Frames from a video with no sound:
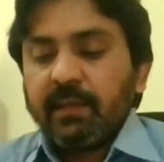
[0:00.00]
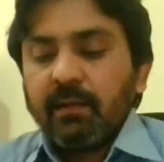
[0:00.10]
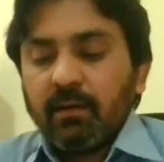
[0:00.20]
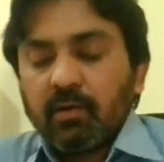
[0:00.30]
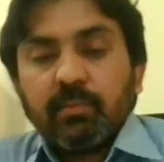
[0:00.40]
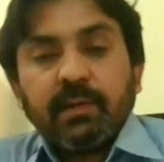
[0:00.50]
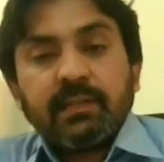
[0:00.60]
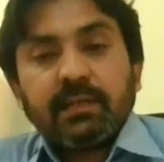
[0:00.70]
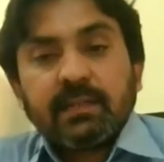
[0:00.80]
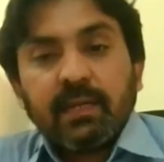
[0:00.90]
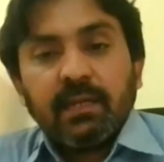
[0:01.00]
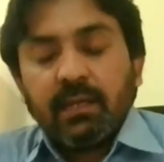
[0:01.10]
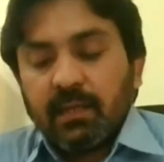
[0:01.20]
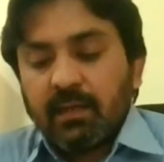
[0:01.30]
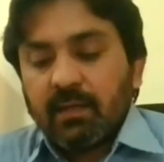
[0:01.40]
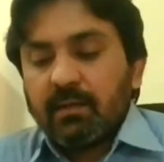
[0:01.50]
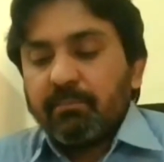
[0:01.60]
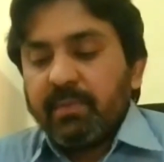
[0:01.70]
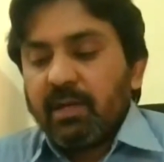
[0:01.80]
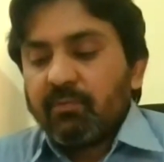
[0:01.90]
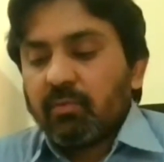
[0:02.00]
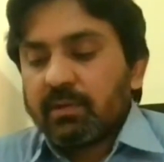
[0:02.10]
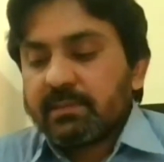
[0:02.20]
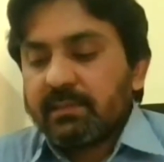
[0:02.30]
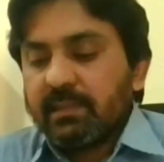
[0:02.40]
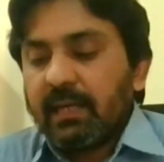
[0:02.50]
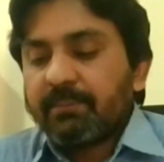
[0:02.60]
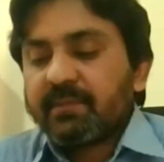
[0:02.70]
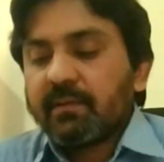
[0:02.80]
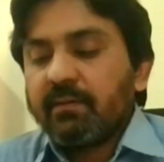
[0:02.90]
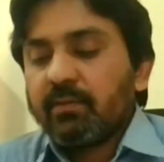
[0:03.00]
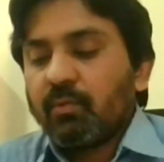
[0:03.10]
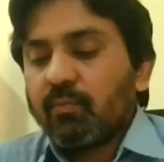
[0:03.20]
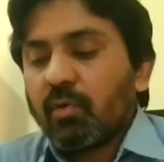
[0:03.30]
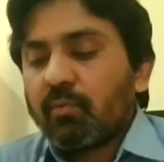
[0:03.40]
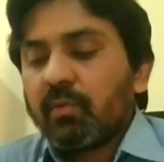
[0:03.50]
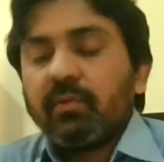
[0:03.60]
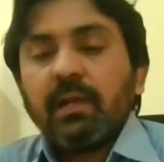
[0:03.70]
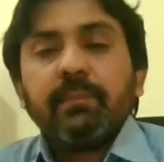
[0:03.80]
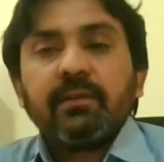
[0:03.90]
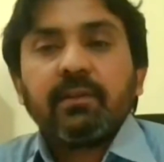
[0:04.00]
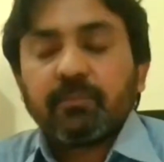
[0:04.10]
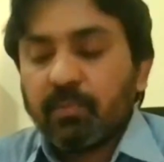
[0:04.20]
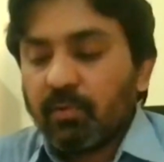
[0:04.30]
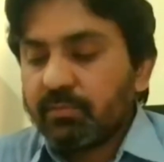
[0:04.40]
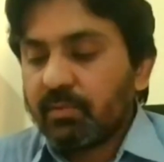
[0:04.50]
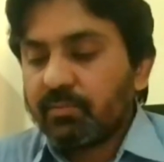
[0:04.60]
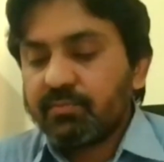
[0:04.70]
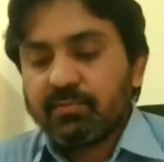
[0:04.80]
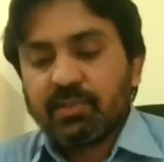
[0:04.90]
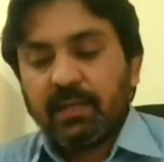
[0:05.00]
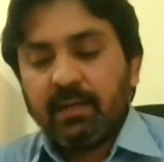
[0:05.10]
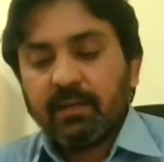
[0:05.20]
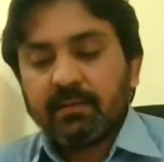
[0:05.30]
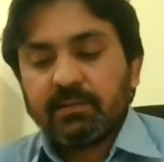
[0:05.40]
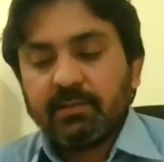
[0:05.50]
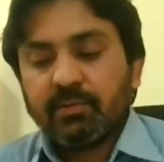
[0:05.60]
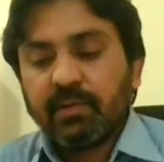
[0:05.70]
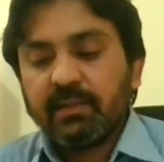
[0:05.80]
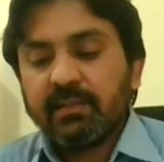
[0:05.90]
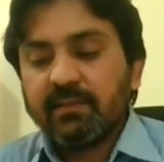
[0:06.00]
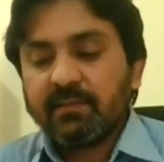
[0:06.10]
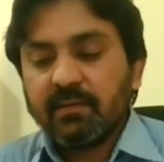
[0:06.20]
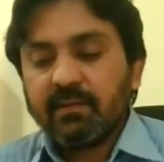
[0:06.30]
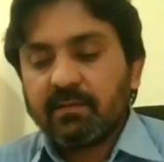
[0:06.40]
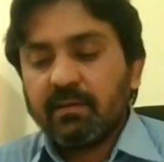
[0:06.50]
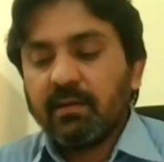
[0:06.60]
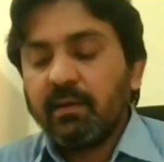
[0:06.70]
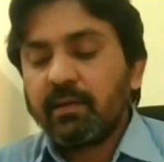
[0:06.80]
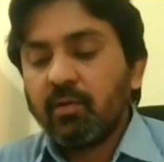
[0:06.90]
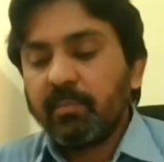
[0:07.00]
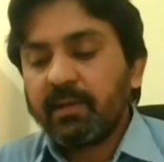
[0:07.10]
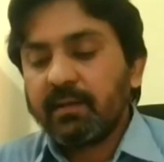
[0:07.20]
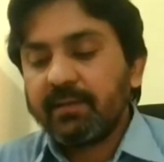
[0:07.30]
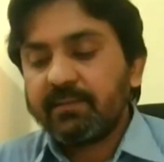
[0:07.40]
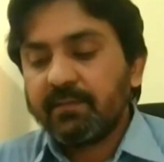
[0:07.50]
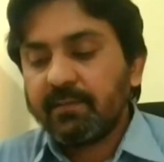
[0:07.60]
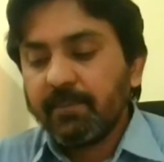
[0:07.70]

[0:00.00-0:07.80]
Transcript: Second argument that I made was the absence of overwhelming response of China during the recent economic crisis.